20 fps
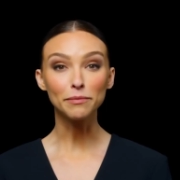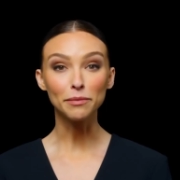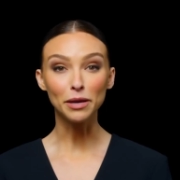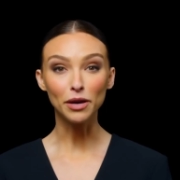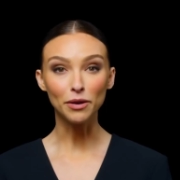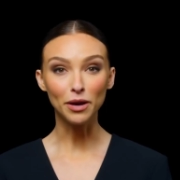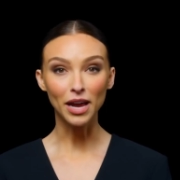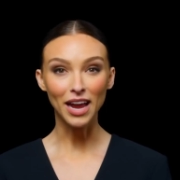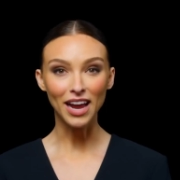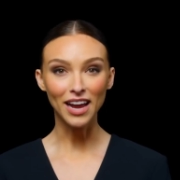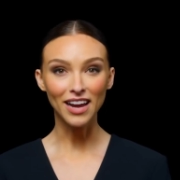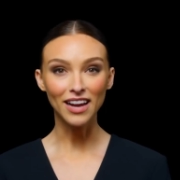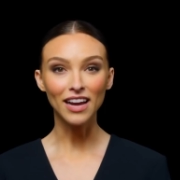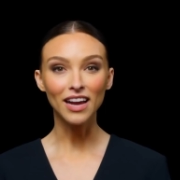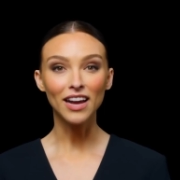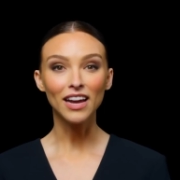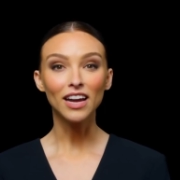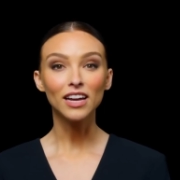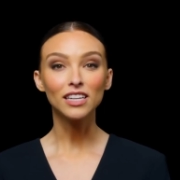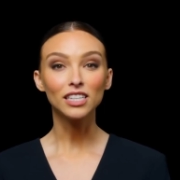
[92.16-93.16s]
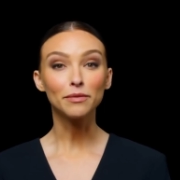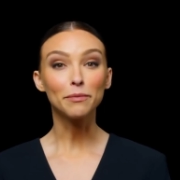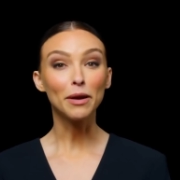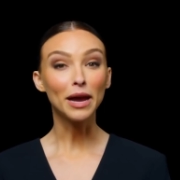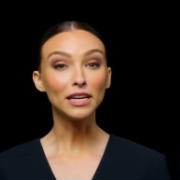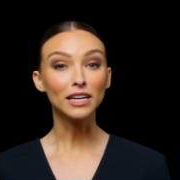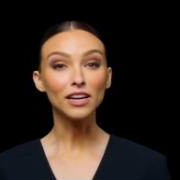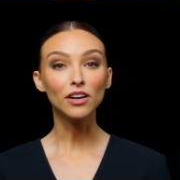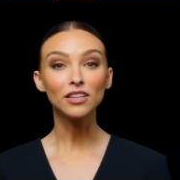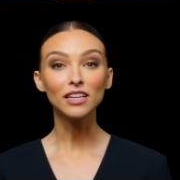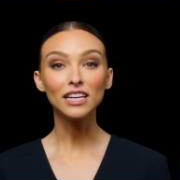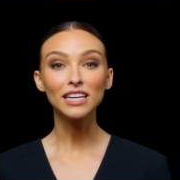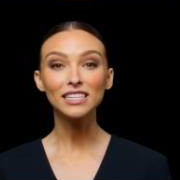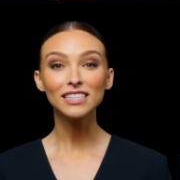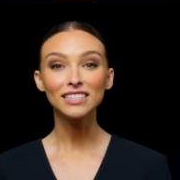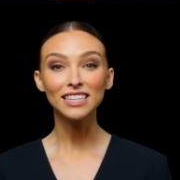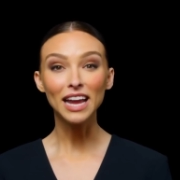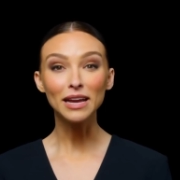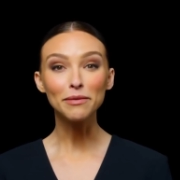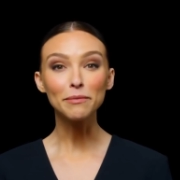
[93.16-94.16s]
be okay, depending on the
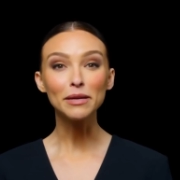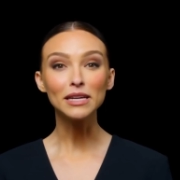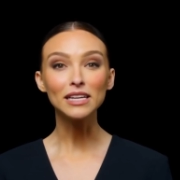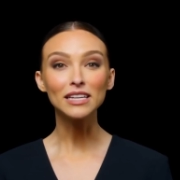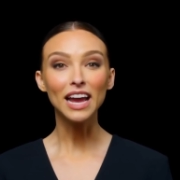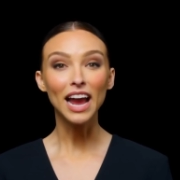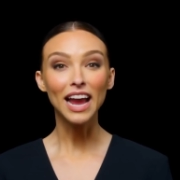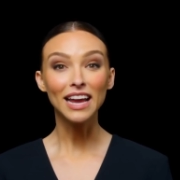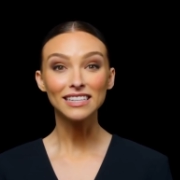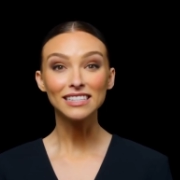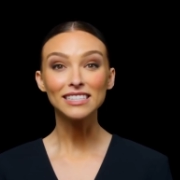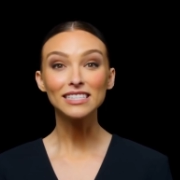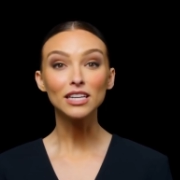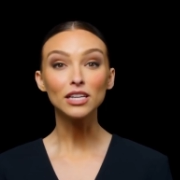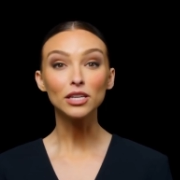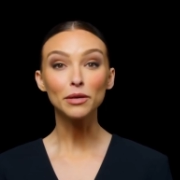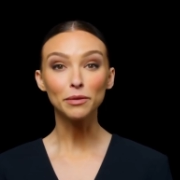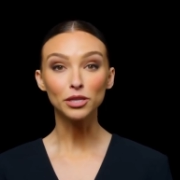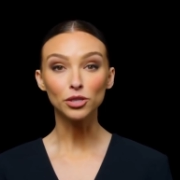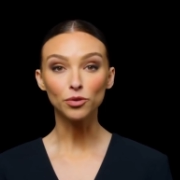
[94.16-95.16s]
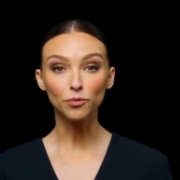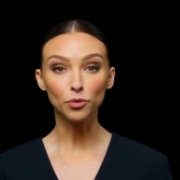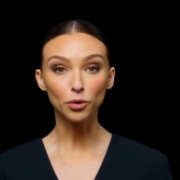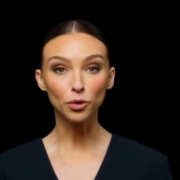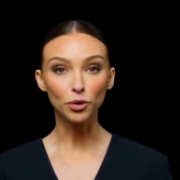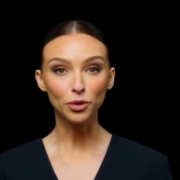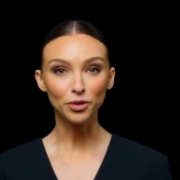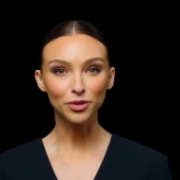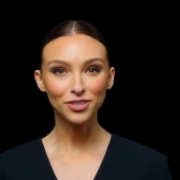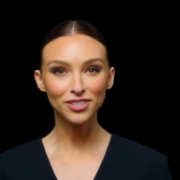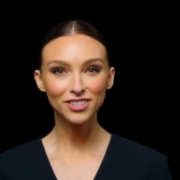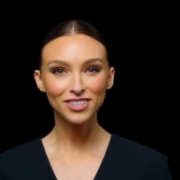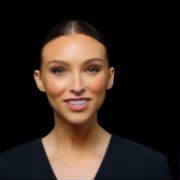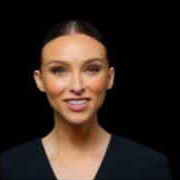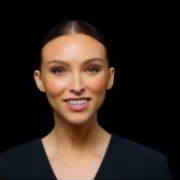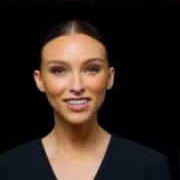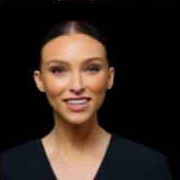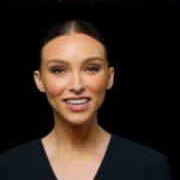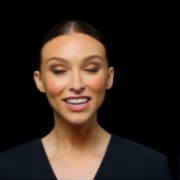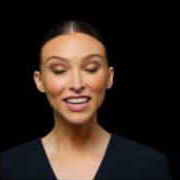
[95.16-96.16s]
assignment and syllabus rules.
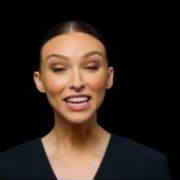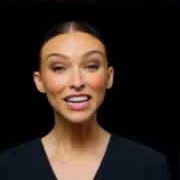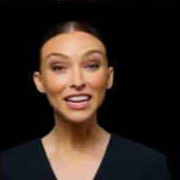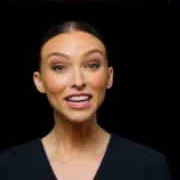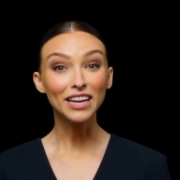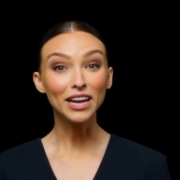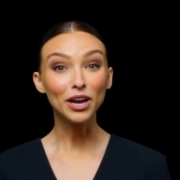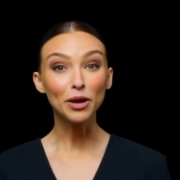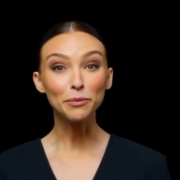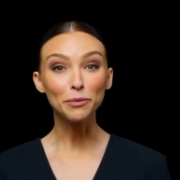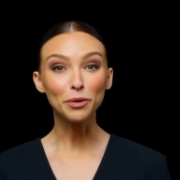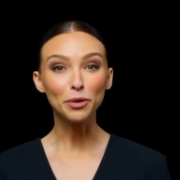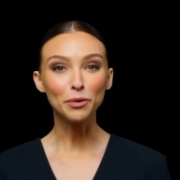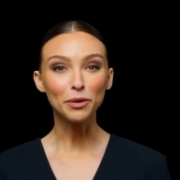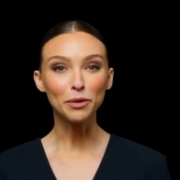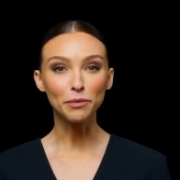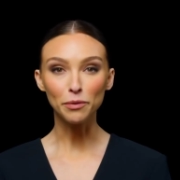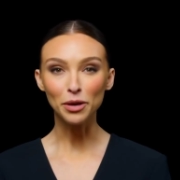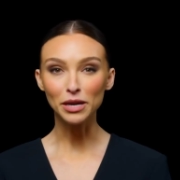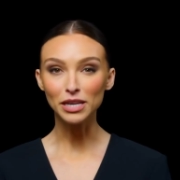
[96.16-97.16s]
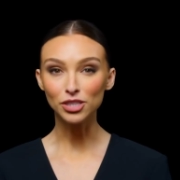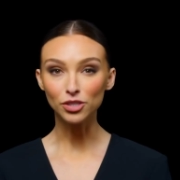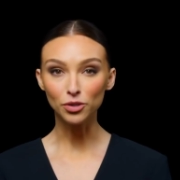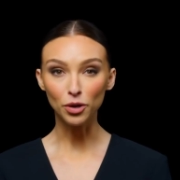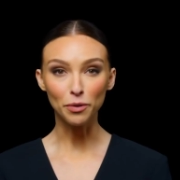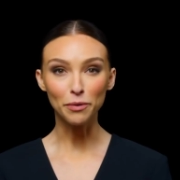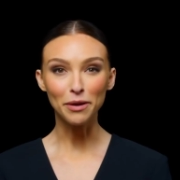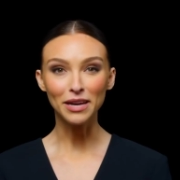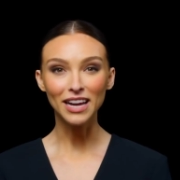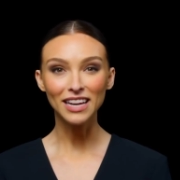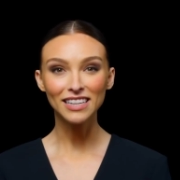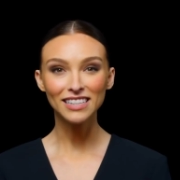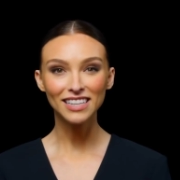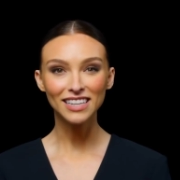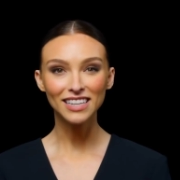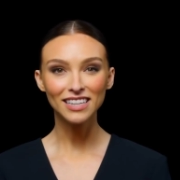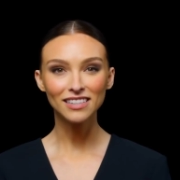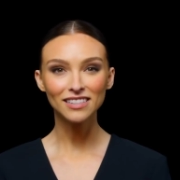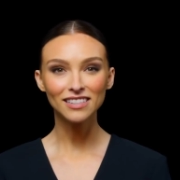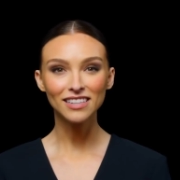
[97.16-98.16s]
It can help you with brainstorming
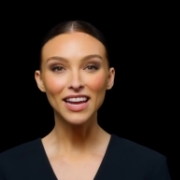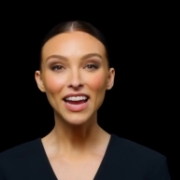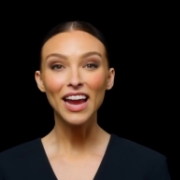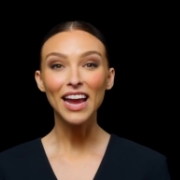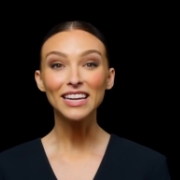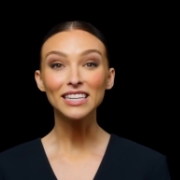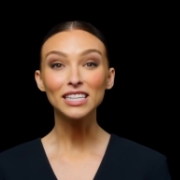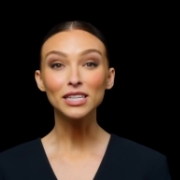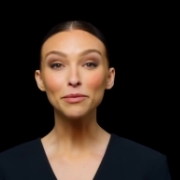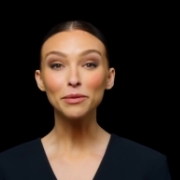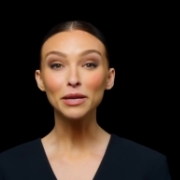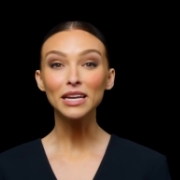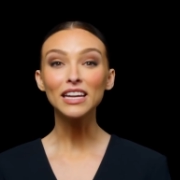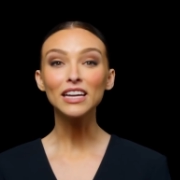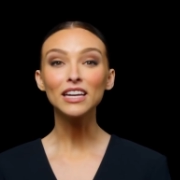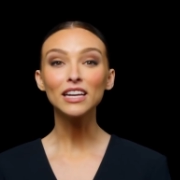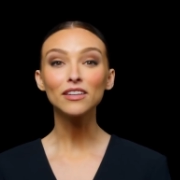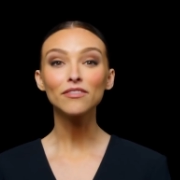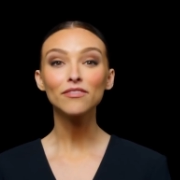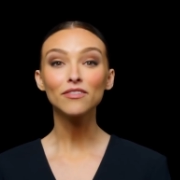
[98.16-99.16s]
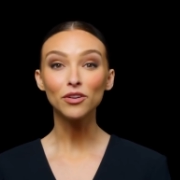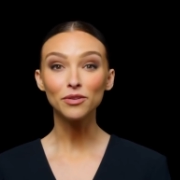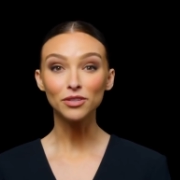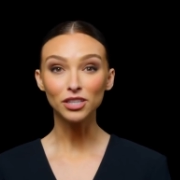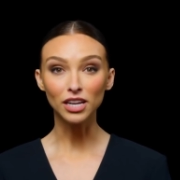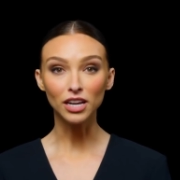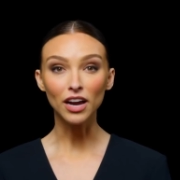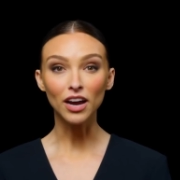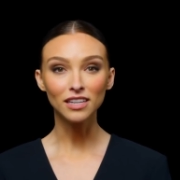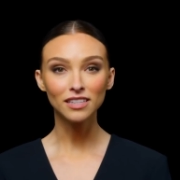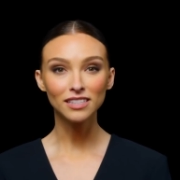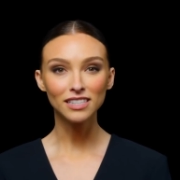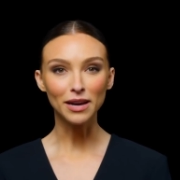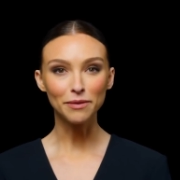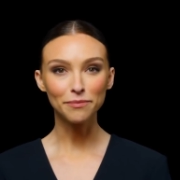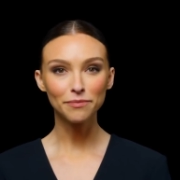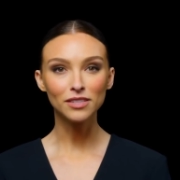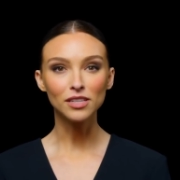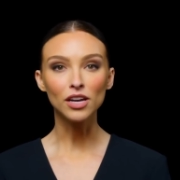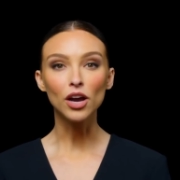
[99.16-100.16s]
ideas, explaining confusing
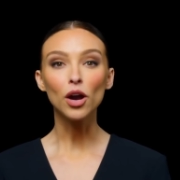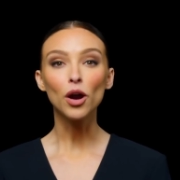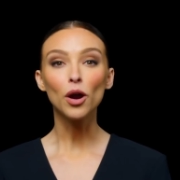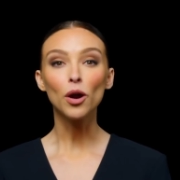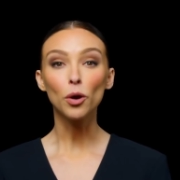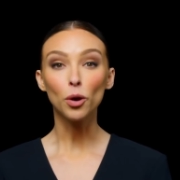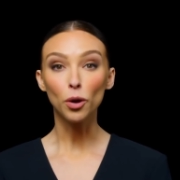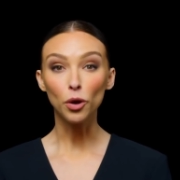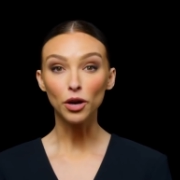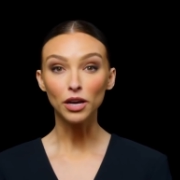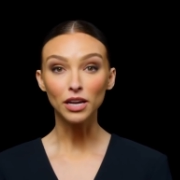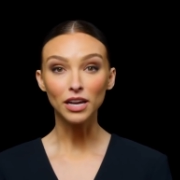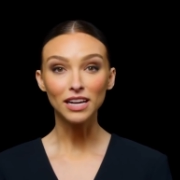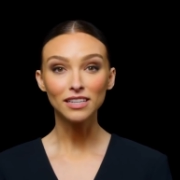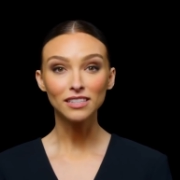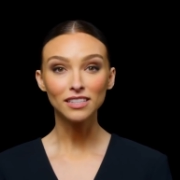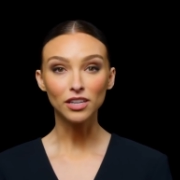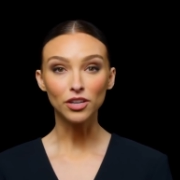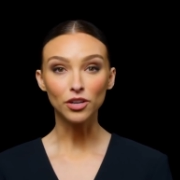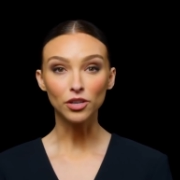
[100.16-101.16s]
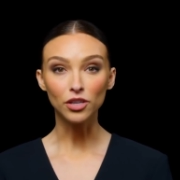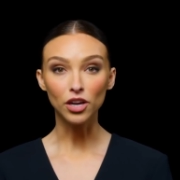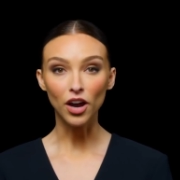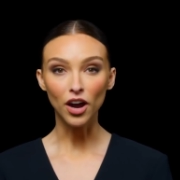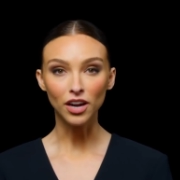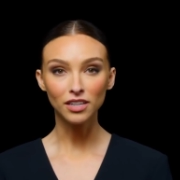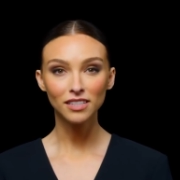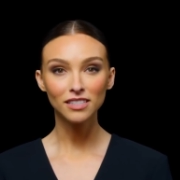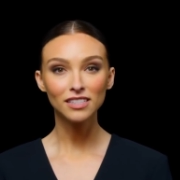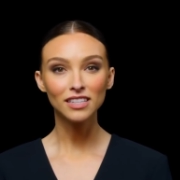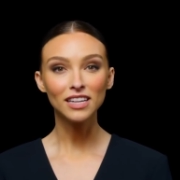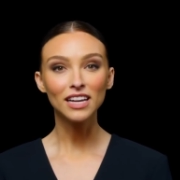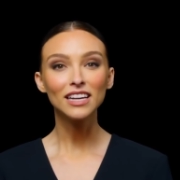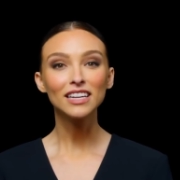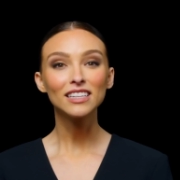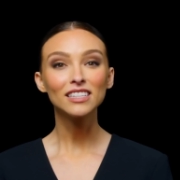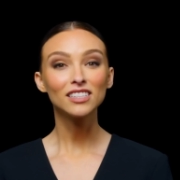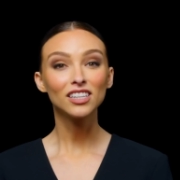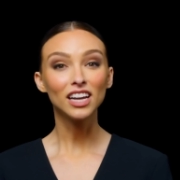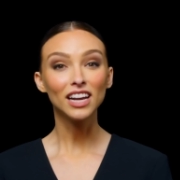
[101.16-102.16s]
concepts, organizing your thoughts,
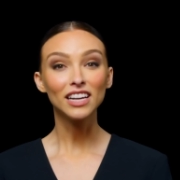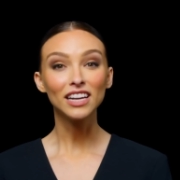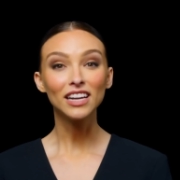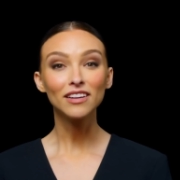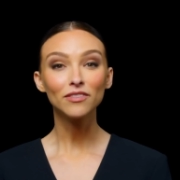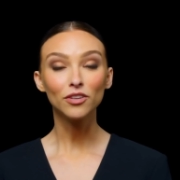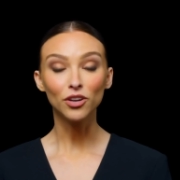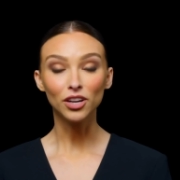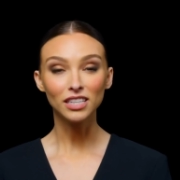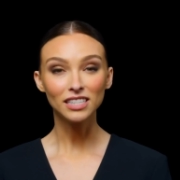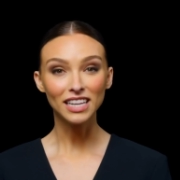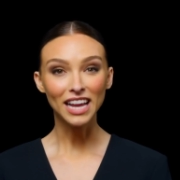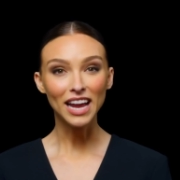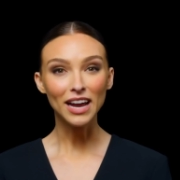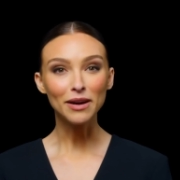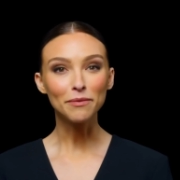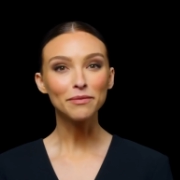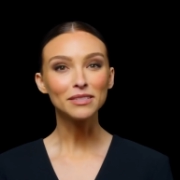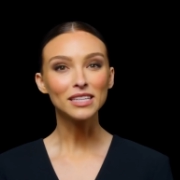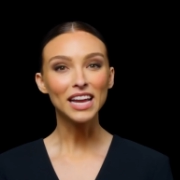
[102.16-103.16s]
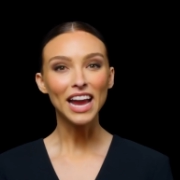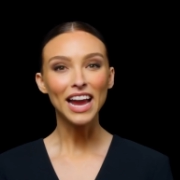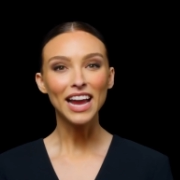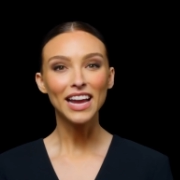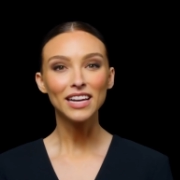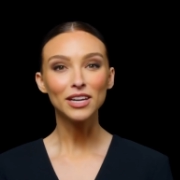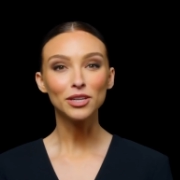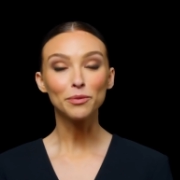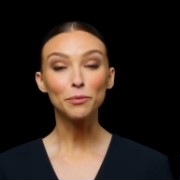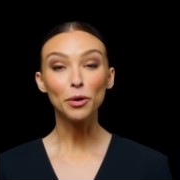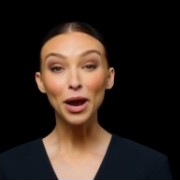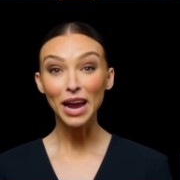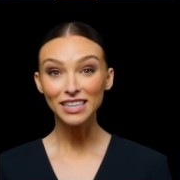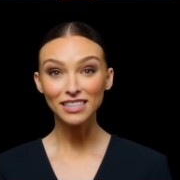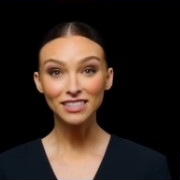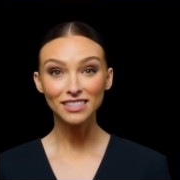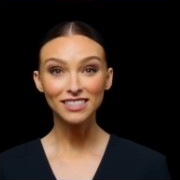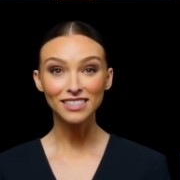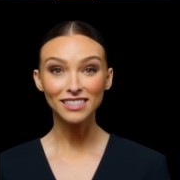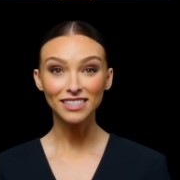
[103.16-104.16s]
studying for exams, and
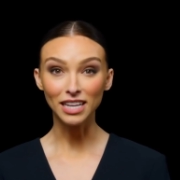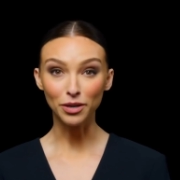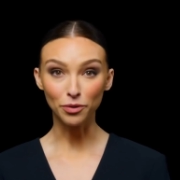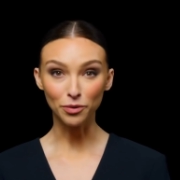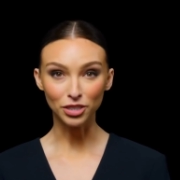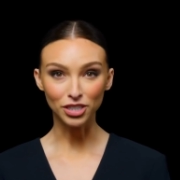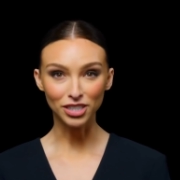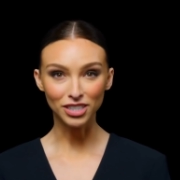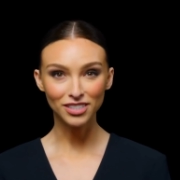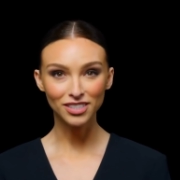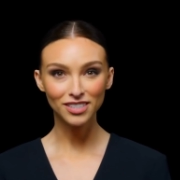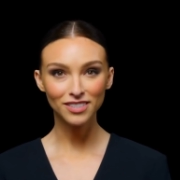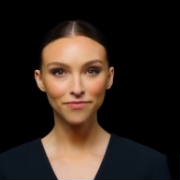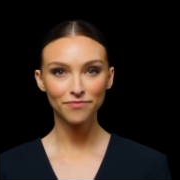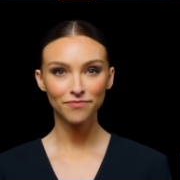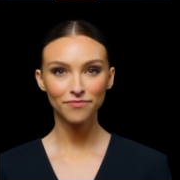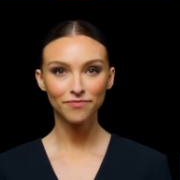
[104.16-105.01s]
practicing languages.